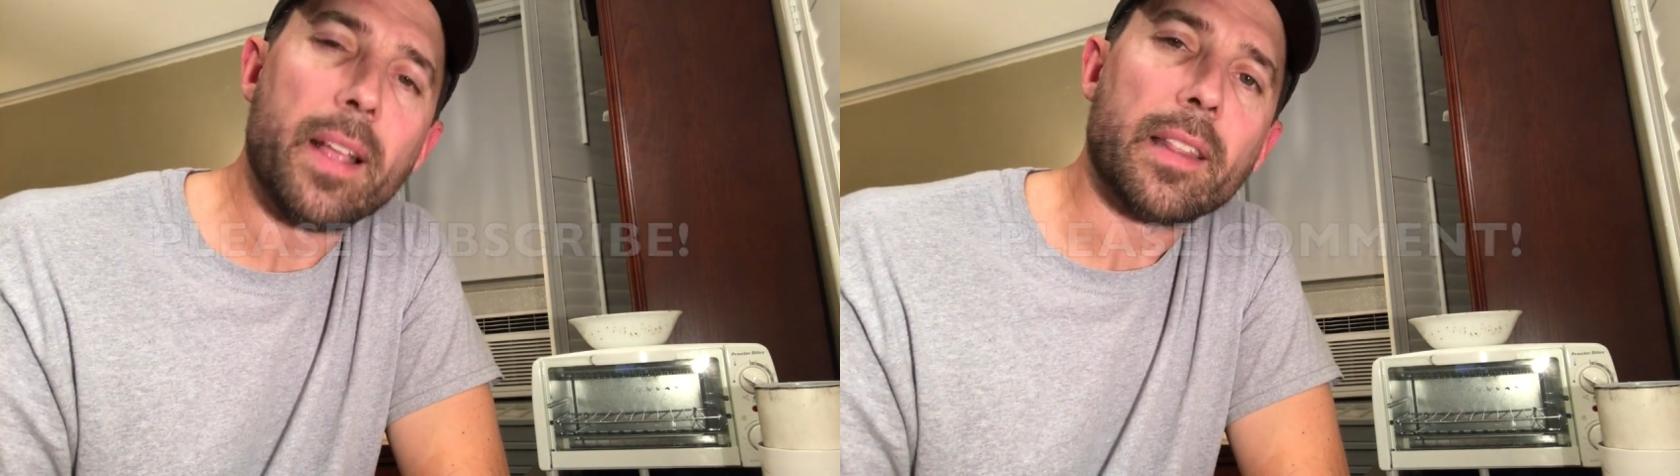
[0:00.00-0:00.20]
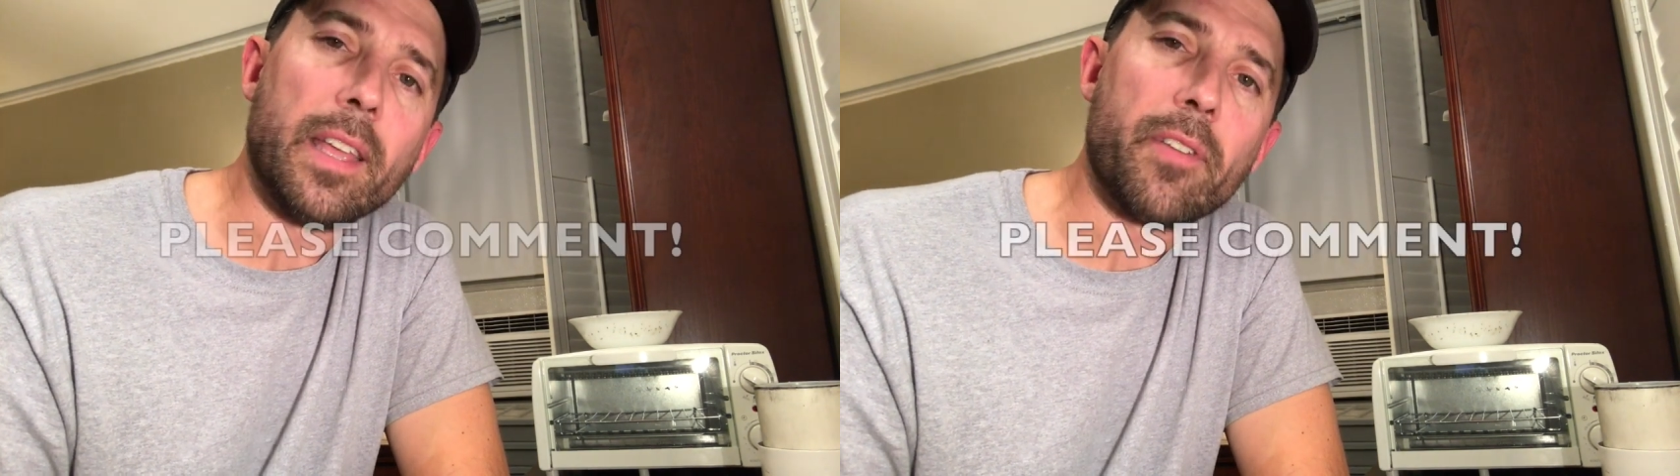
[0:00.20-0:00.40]

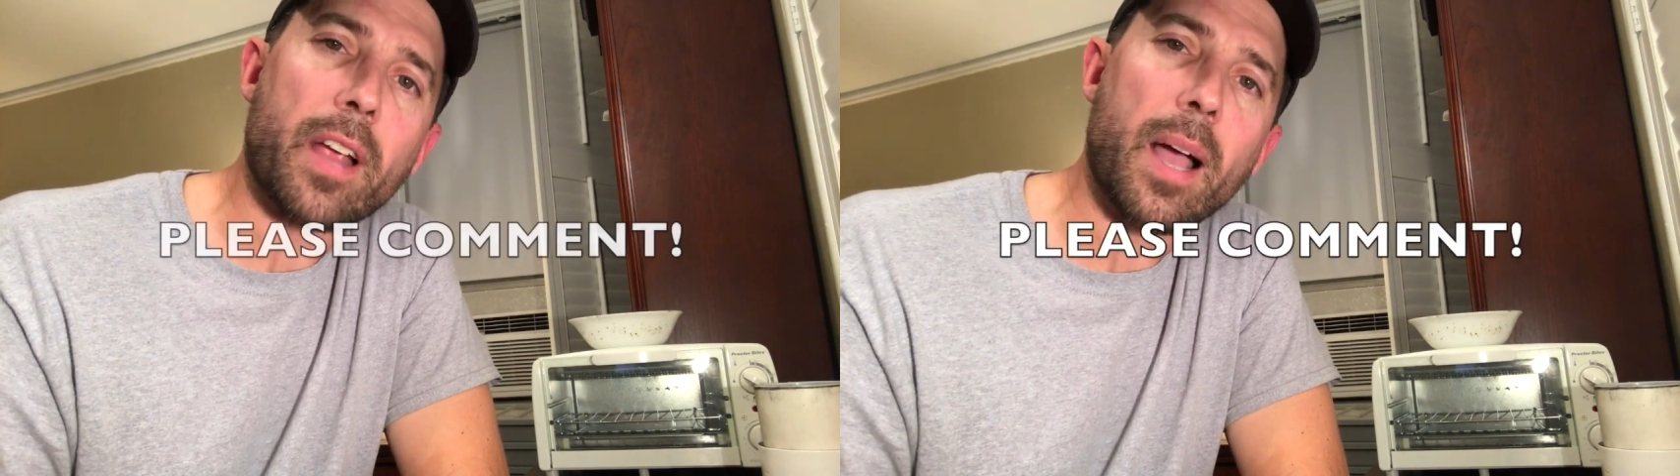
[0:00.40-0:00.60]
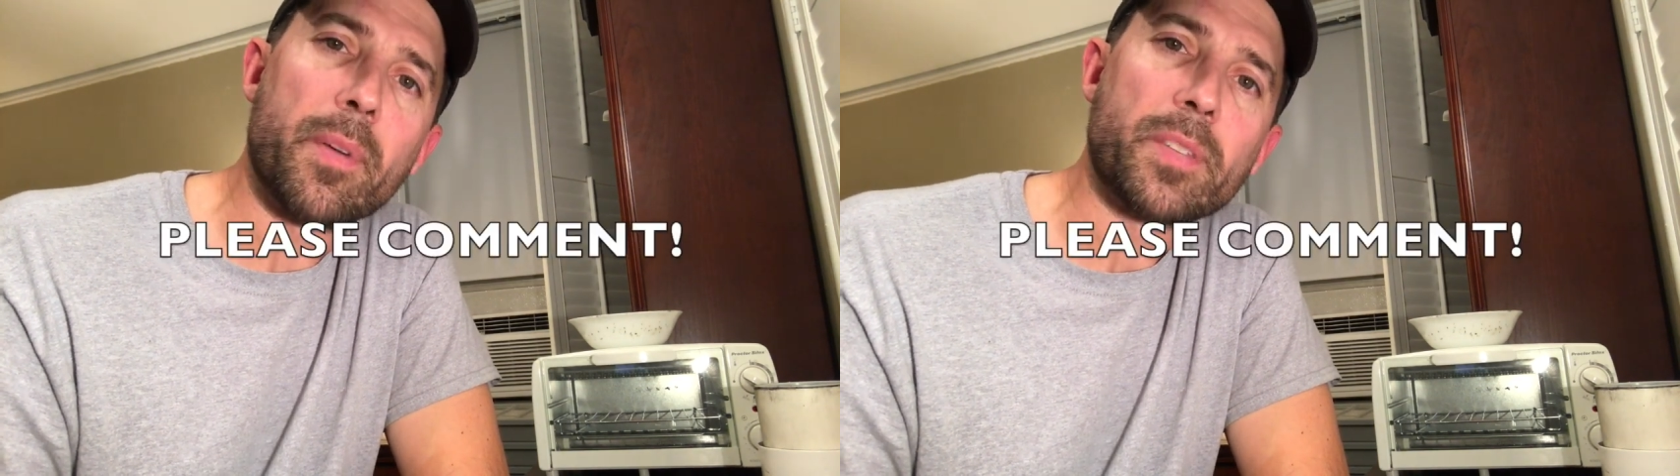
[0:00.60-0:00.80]
Leave your
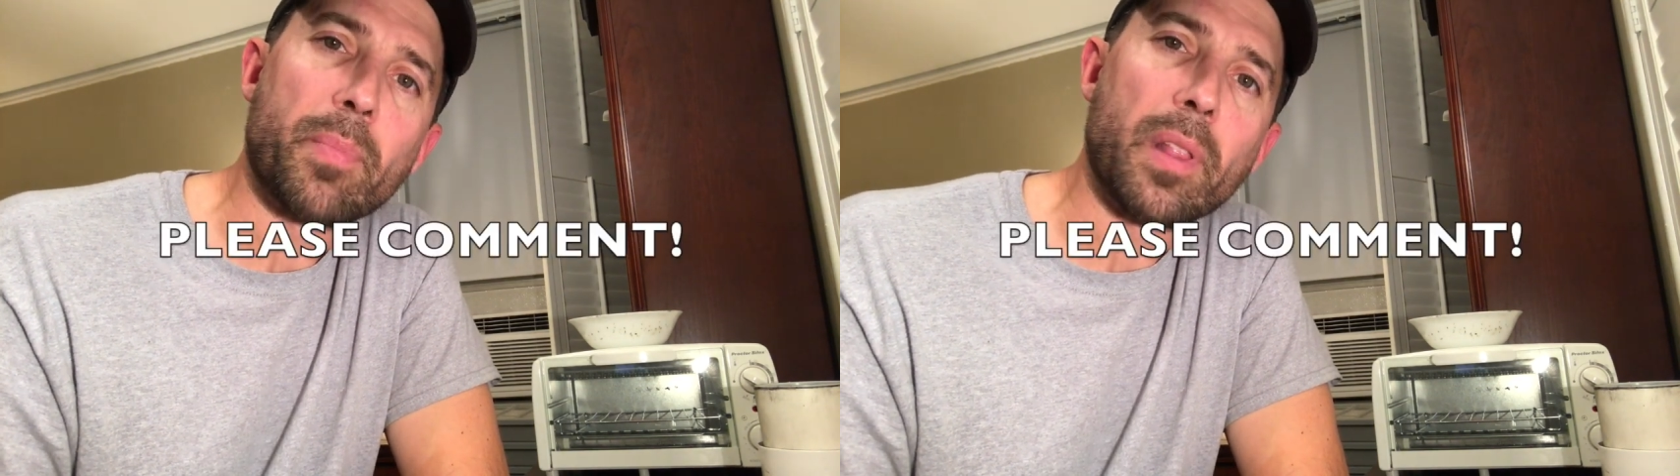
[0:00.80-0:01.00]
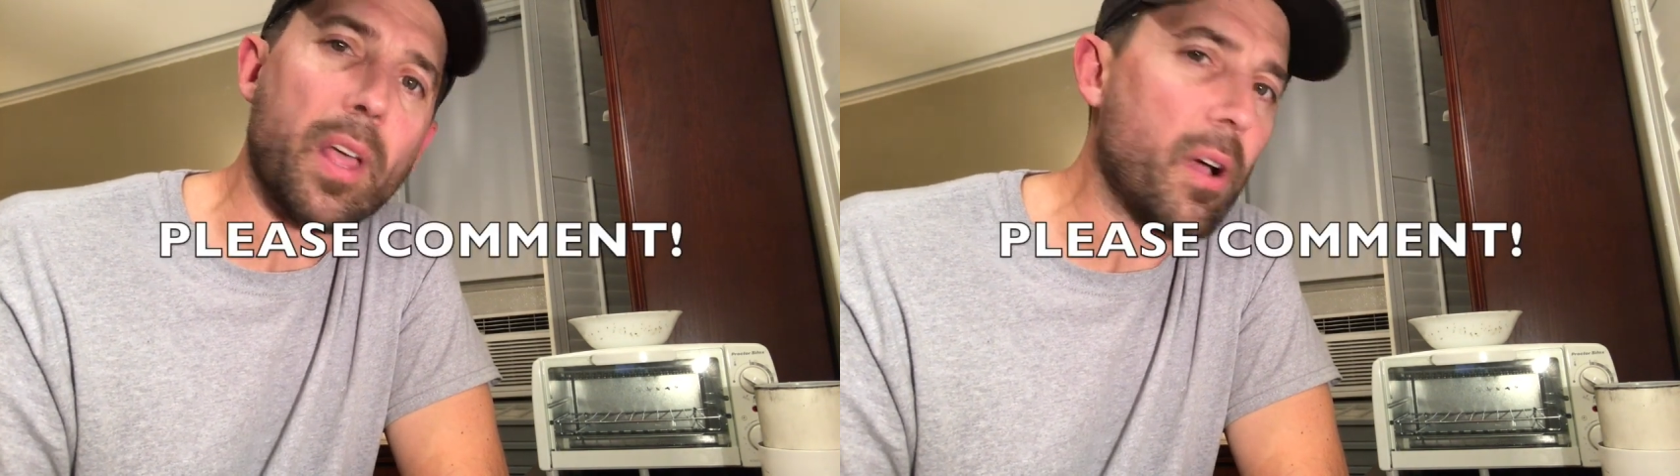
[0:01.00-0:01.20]
comments
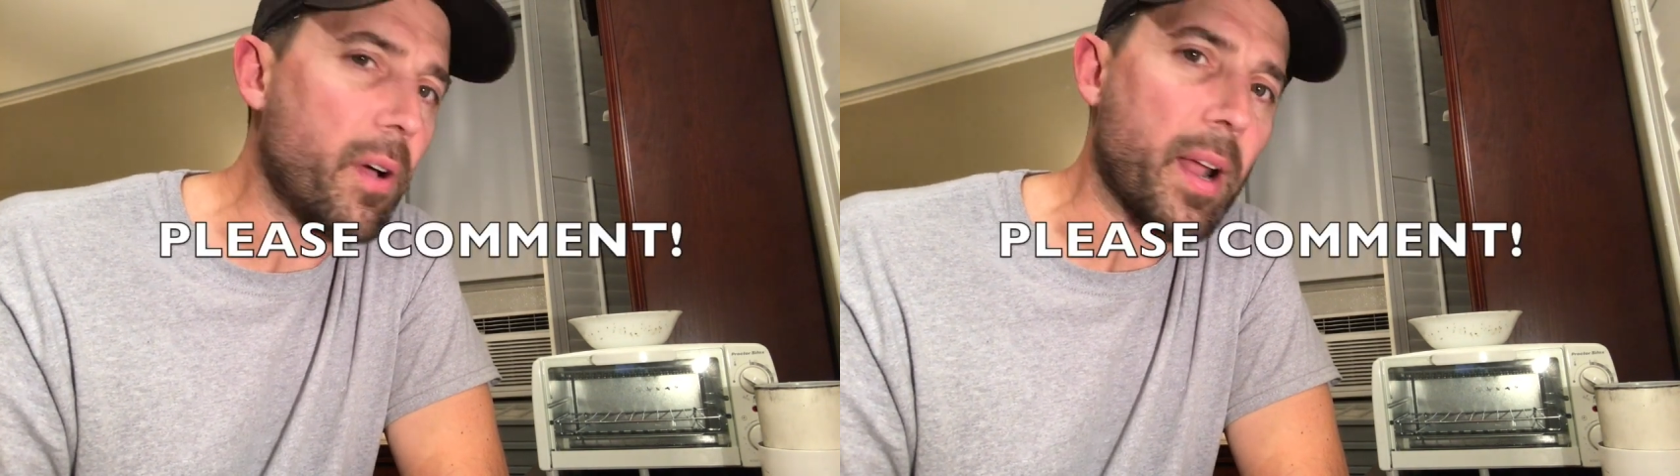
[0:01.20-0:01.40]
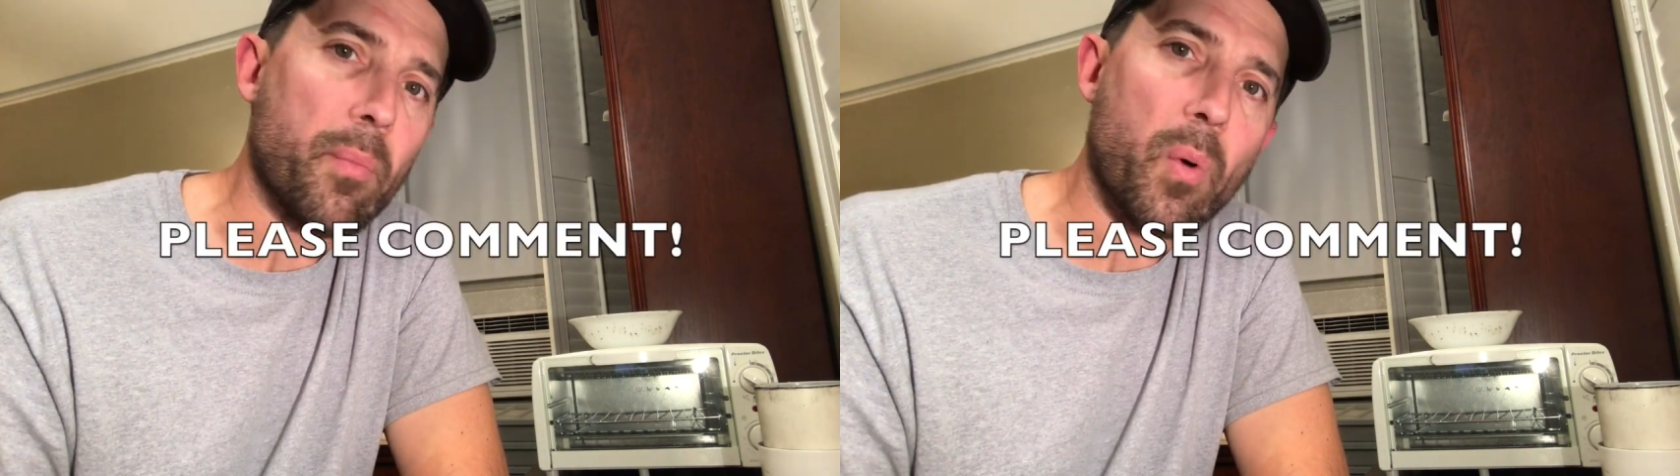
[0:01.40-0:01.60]
below,
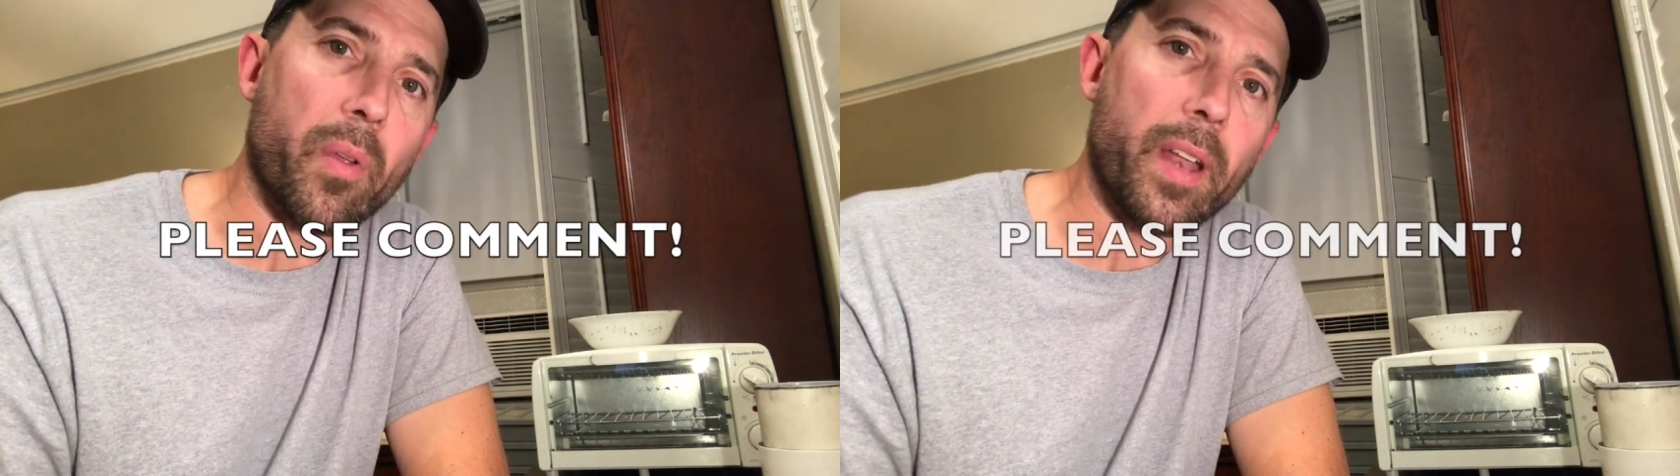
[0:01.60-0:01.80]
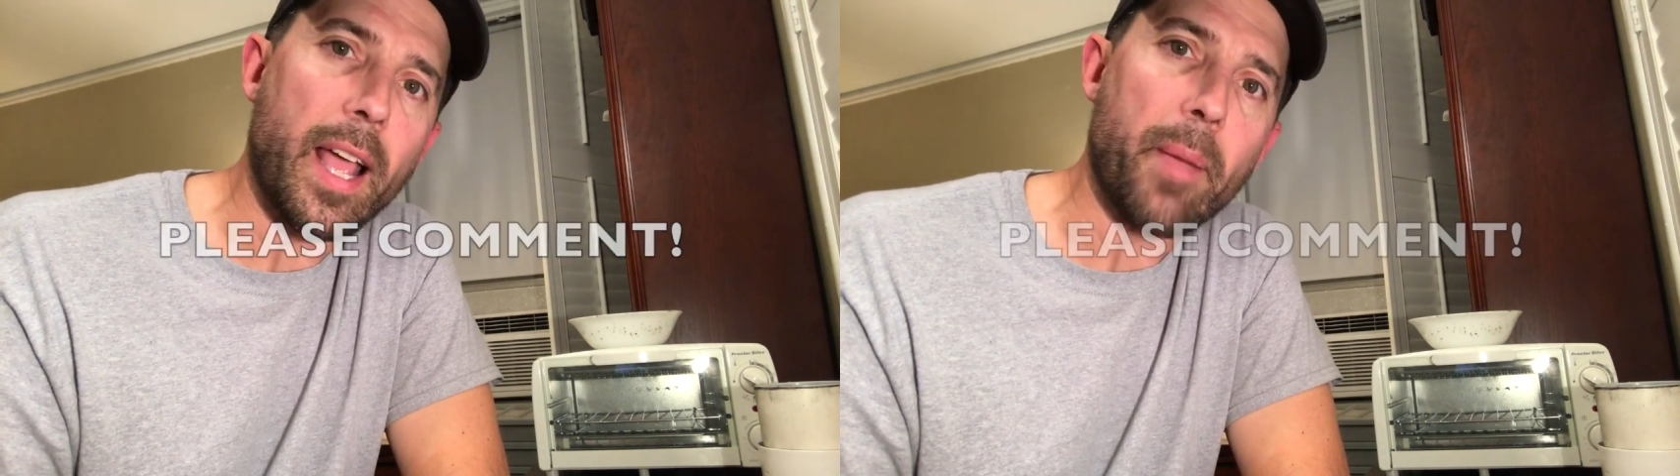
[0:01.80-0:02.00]
and I'm
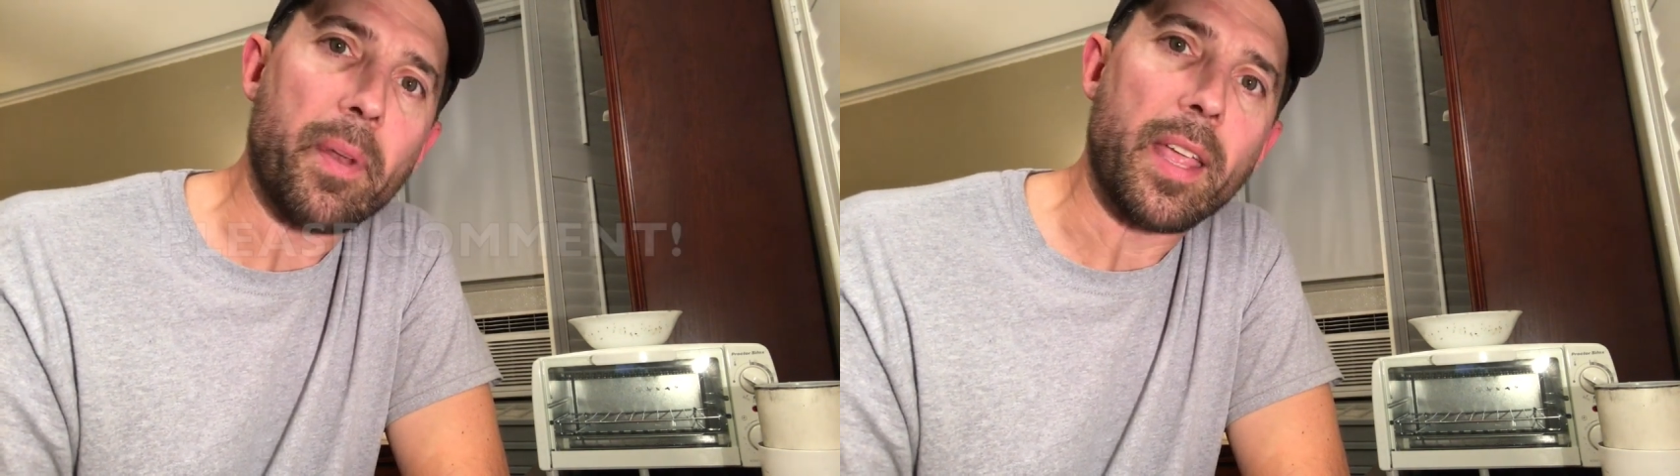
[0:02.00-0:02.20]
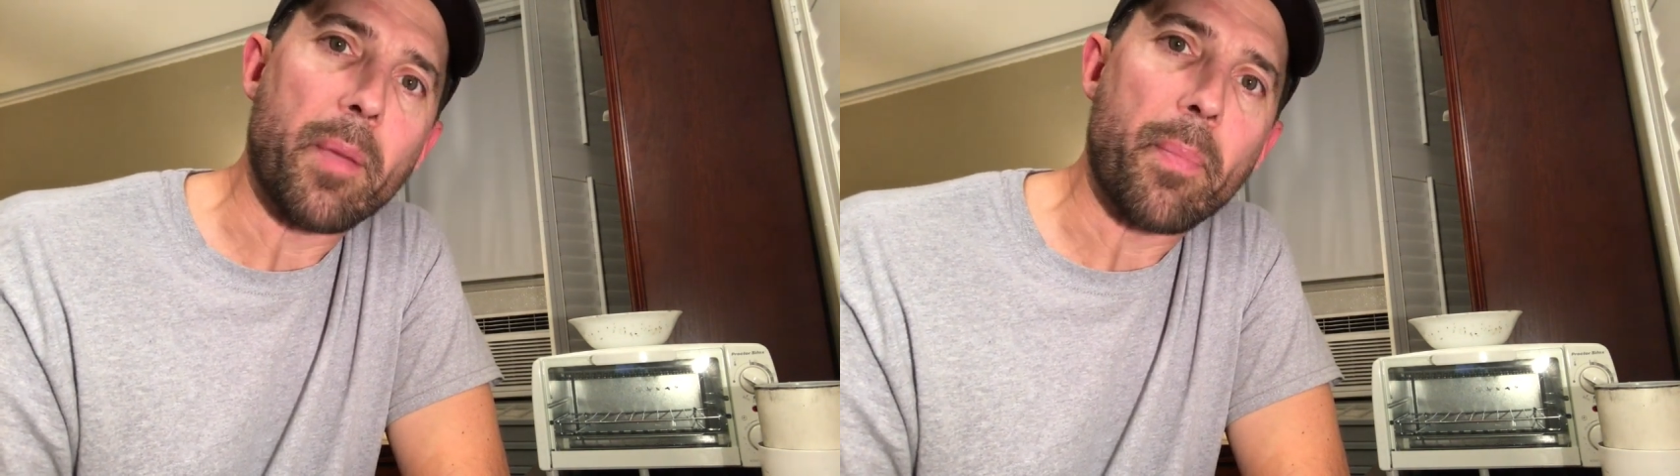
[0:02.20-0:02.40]
more than happy
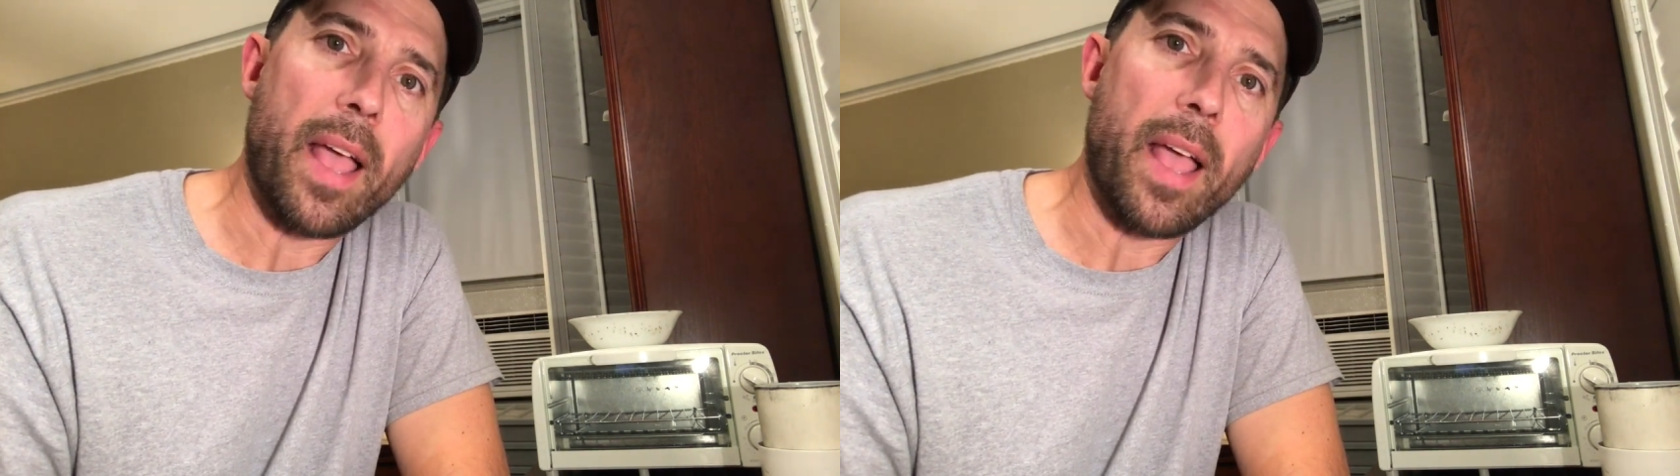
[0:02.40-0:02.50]
to get